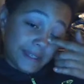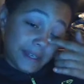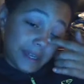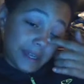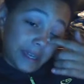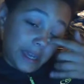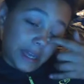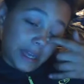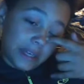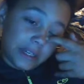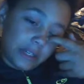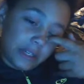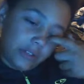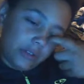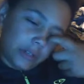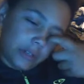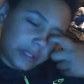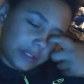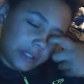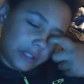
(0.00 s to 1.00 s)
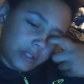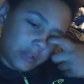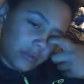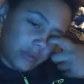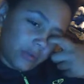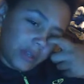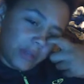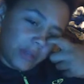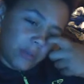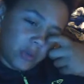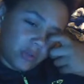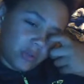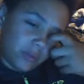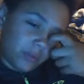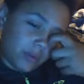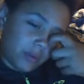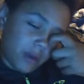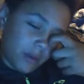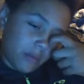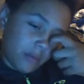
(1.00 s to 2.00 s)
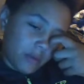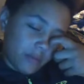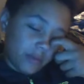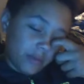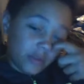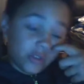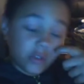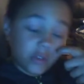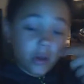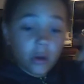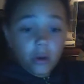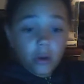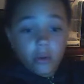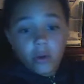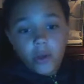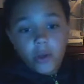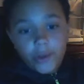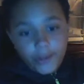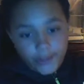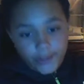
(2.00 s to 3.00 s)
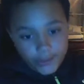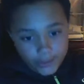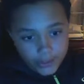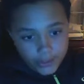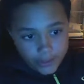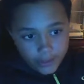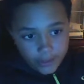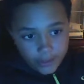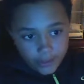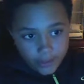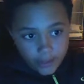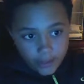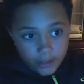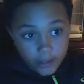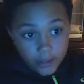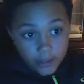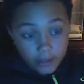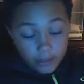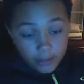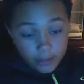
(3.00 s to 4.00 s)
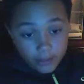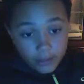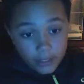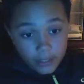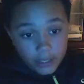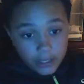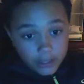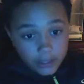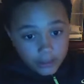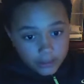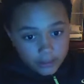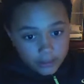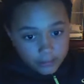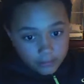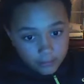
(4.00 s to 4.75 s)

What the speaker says: I hadn't addressed the 2 emails problem. So, thing is,